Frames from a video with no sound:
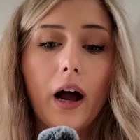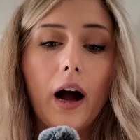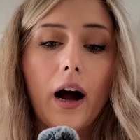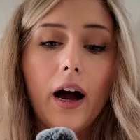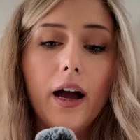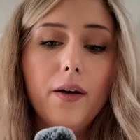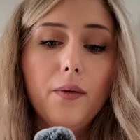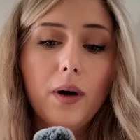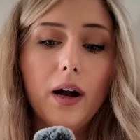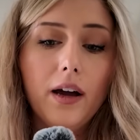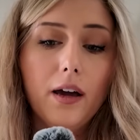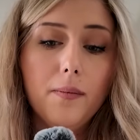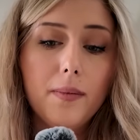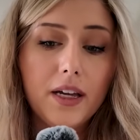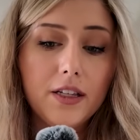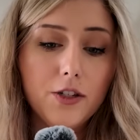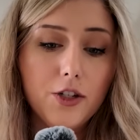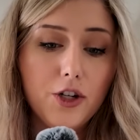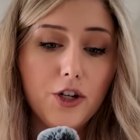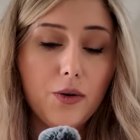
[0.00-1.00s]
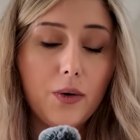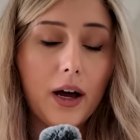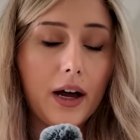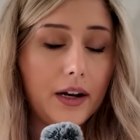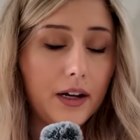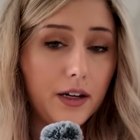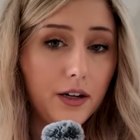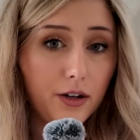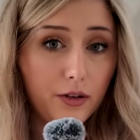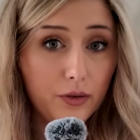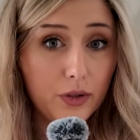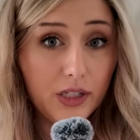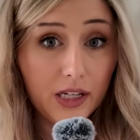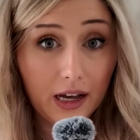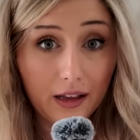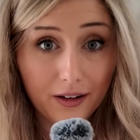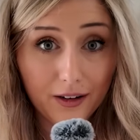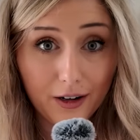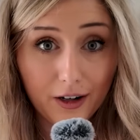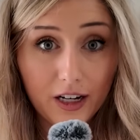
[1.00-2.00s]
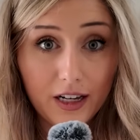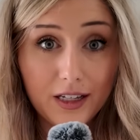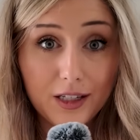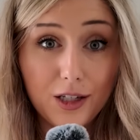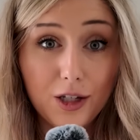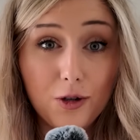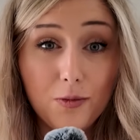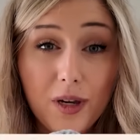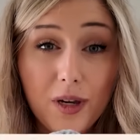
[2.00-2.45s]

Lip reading: I recommend to any new seller is to